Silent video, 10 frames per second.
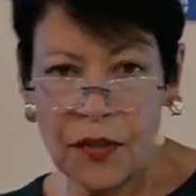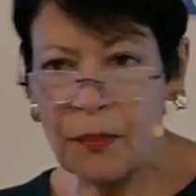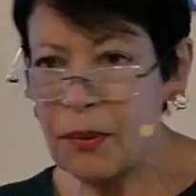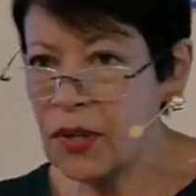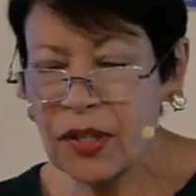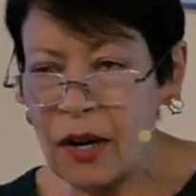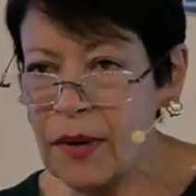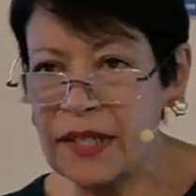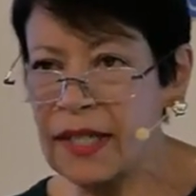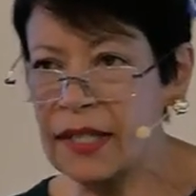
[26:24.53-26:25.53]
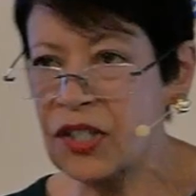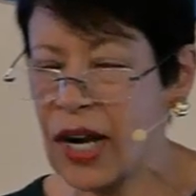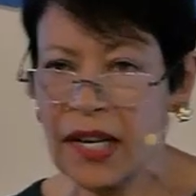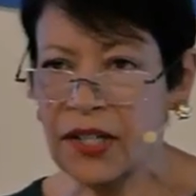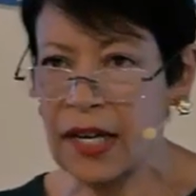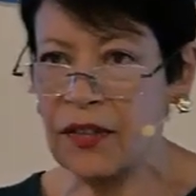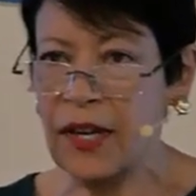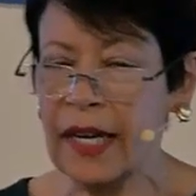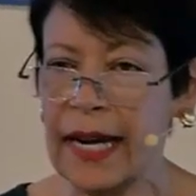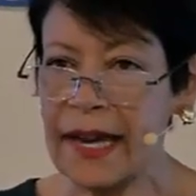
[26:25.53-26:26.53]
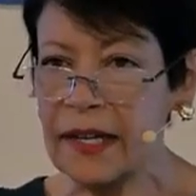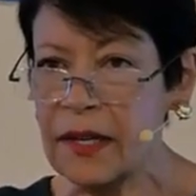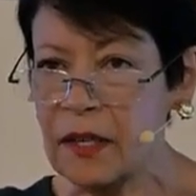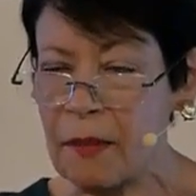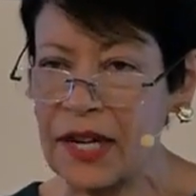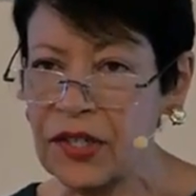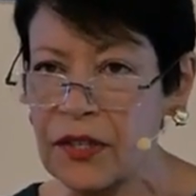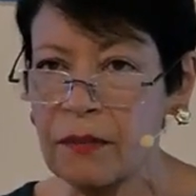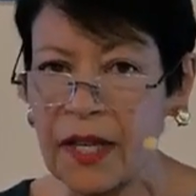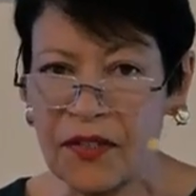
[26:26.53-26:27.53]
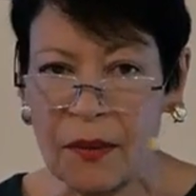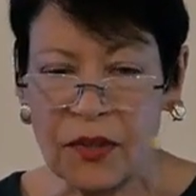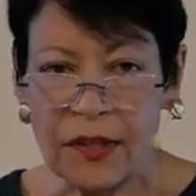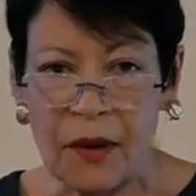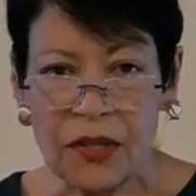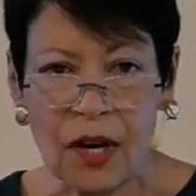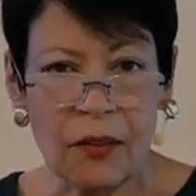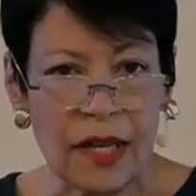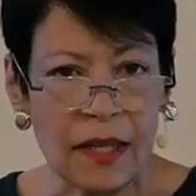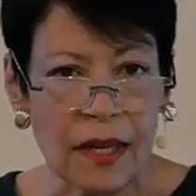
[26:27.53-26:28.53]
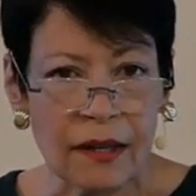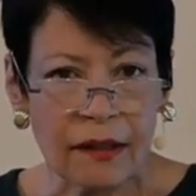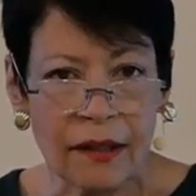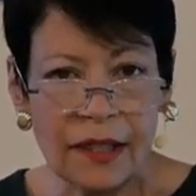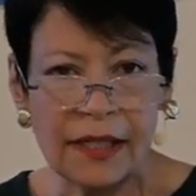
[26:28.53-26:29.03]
The books I read didn't change anything. It added a dimension to me of something that was already there.